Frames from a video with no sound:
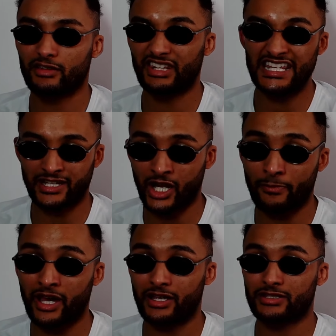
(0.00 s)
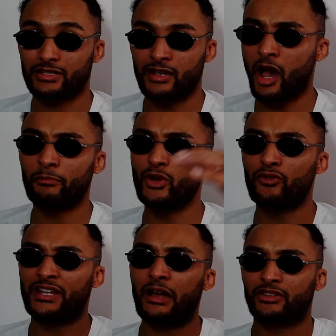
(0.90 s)
These kind of bars. I'm
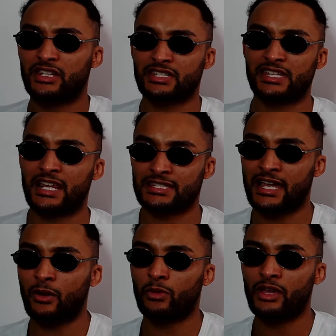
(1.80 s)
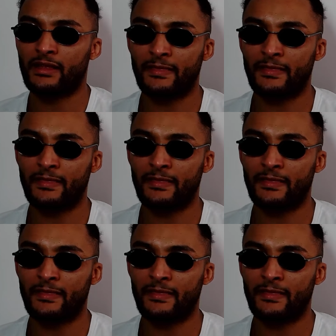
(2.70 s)
moving out to the sticks now